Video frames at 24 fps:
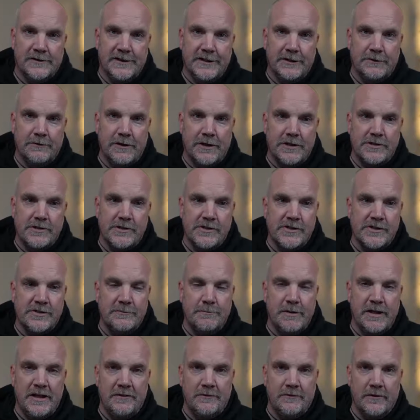interest of
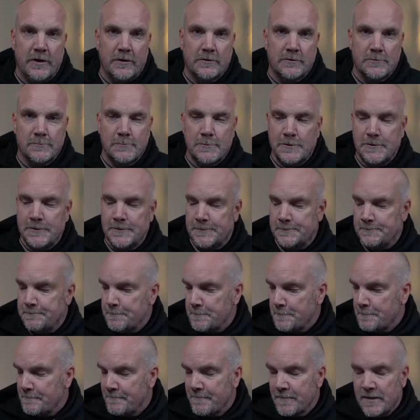being vulnerable
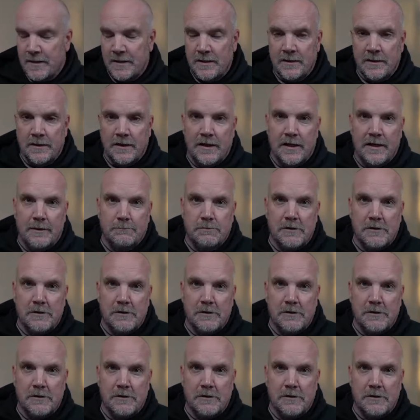and